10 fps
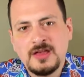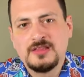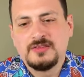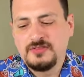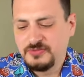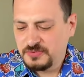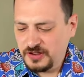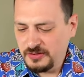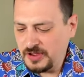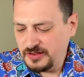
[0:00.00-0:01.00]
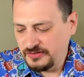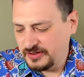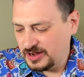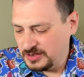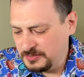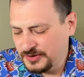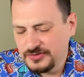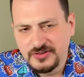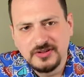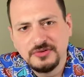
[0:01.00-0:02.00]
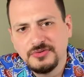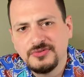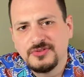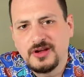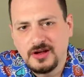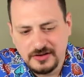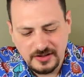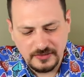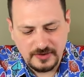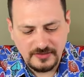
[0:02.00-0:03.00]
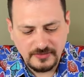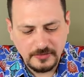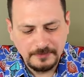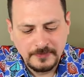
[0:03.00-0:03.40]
This is probably my second most used hunting rifle.